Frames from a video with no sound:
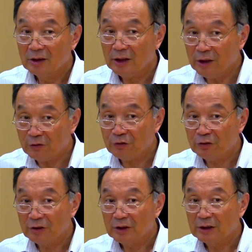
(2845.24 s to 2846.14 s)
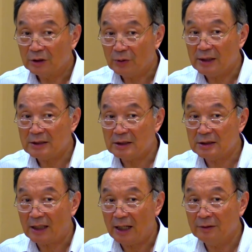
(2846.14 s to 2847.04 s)
If the crisis
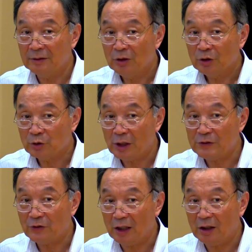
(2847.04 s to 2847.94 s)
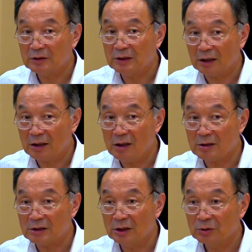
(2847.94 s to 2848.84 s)
can transfer out their
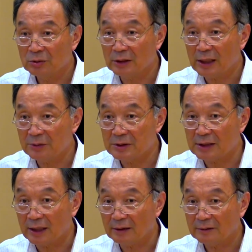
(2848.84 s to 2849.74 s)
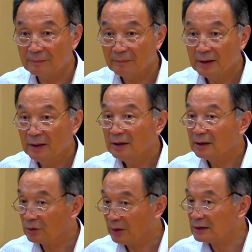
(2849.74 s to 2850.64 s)
cost to the countryside,
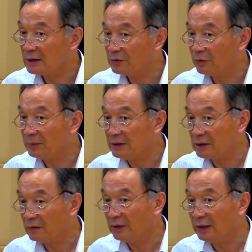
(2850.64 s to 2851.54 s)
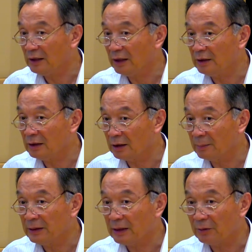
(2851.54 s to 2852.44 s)
the crisis will be soft landing in the
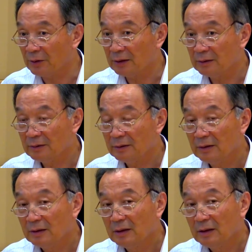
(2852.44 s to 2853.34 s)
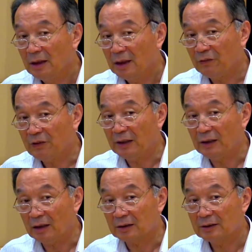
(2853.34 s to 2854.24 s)
urban area. If
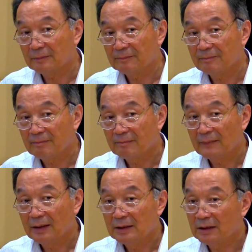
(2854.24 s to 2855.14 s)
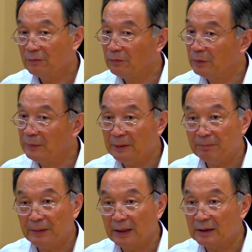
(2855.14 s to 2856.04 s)
cannot, there will be
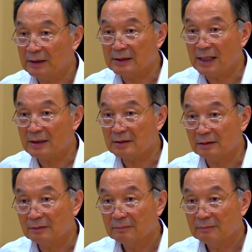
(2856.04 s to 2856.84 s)
big disaster.